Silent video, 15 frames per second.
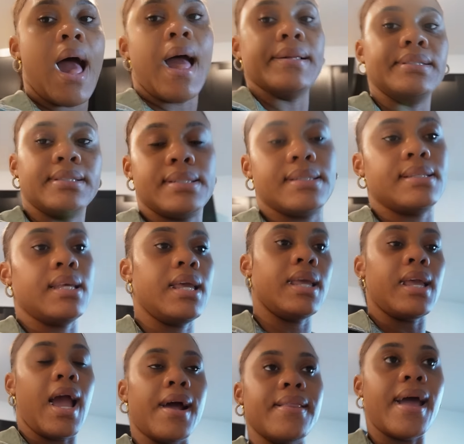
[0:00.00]
and
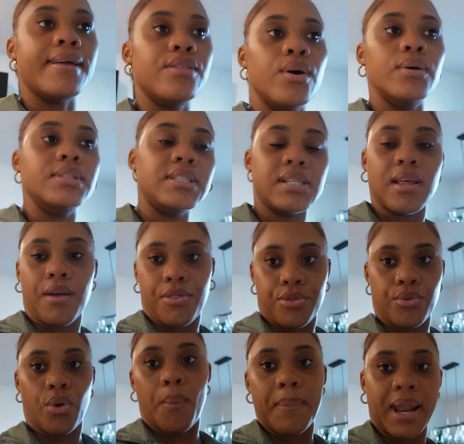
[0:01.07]
see and I don't need a
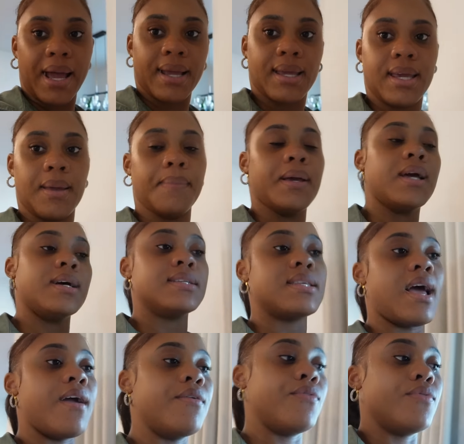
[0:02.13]
throw blanket because
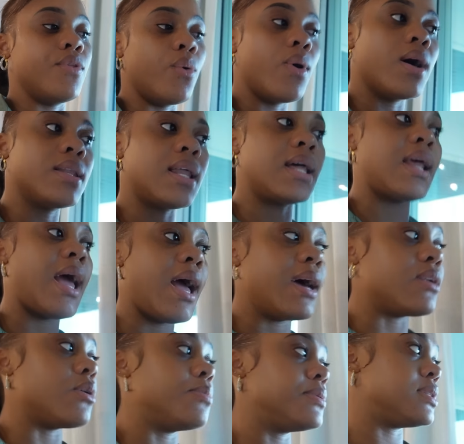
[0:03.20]
I the one that I
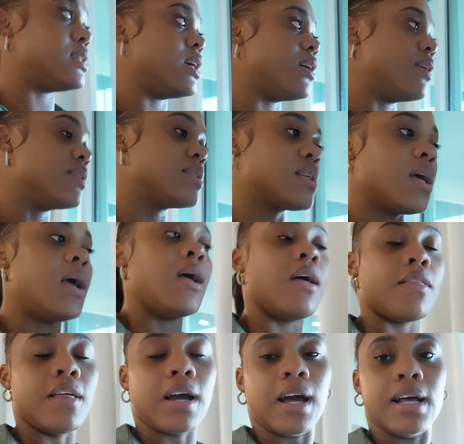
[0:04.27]
had upstairs
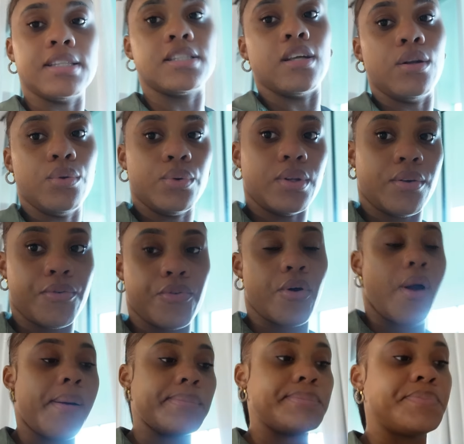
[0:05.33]
the Casaluna
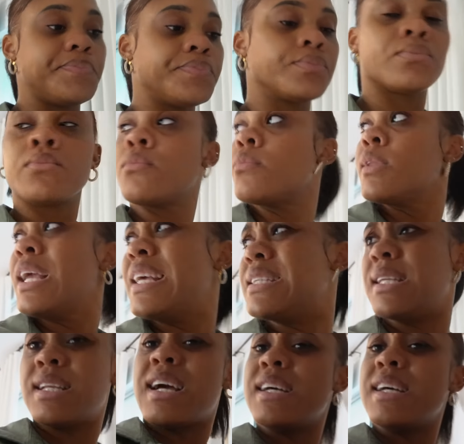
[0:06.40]
from is it